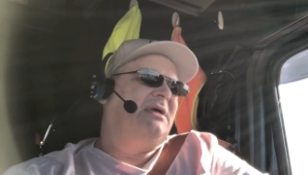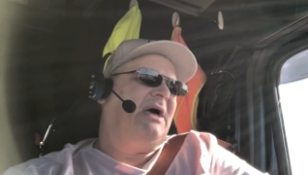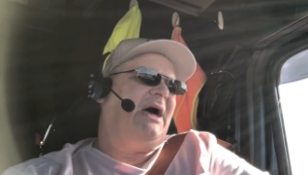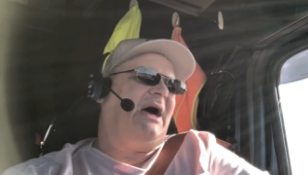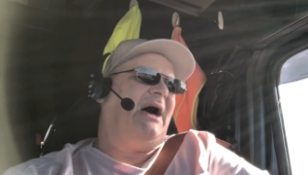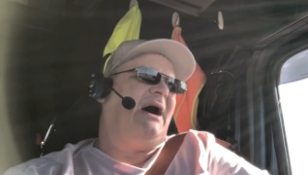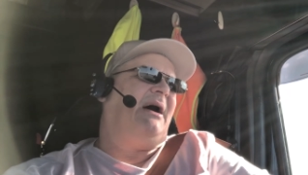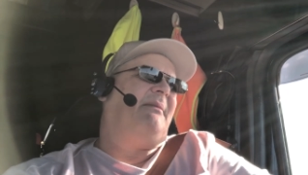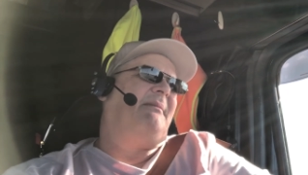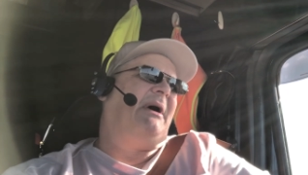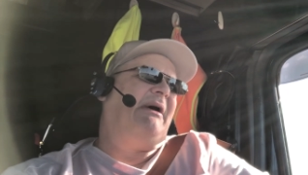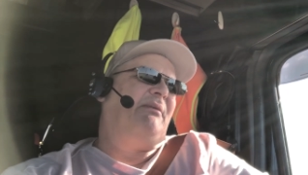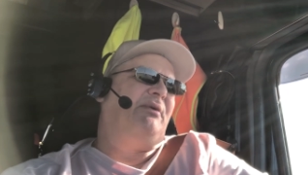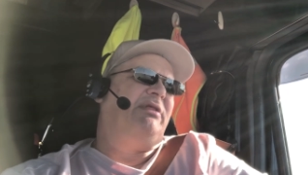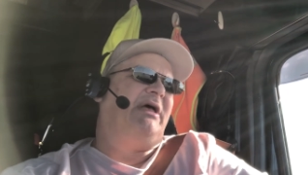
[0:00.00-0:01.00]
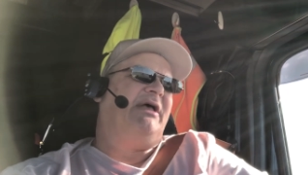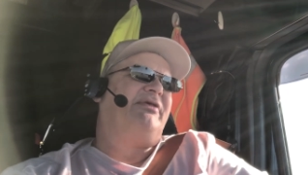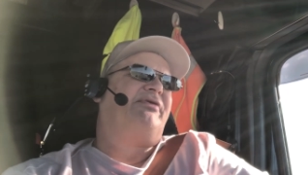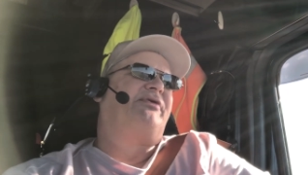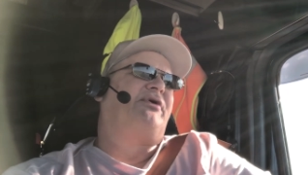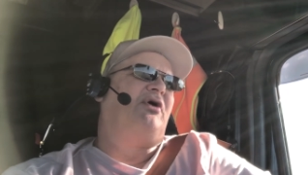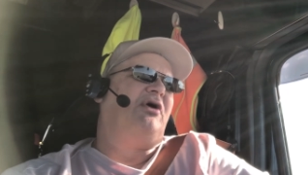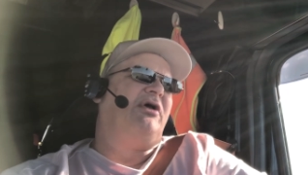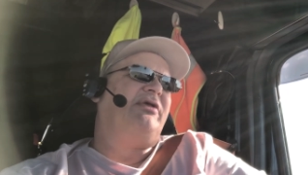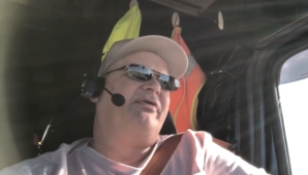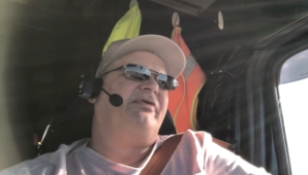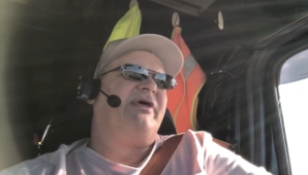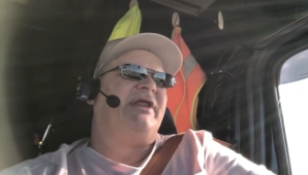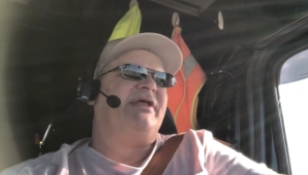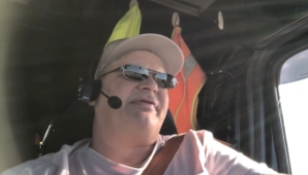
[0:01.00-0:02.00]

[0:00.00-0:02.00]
Um, I would like skirtings and a